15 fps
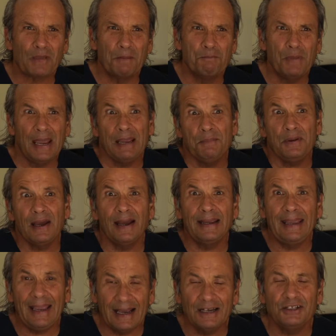Maybe I
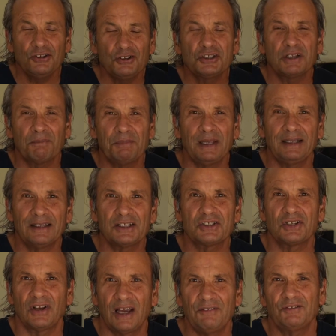can do something
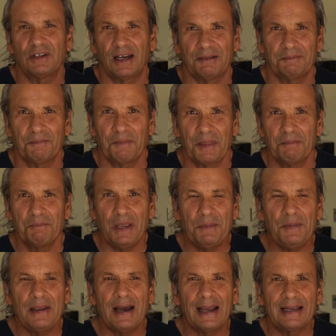this lifetime.
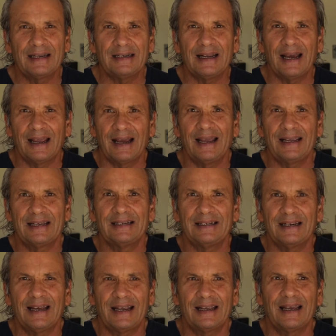Maybe I
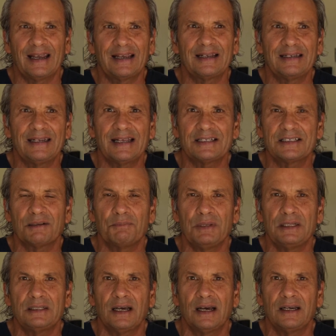can get
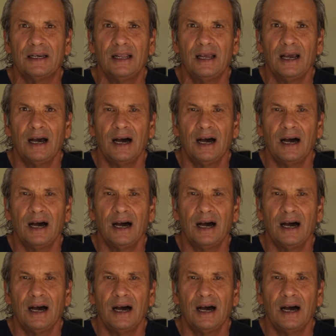something done.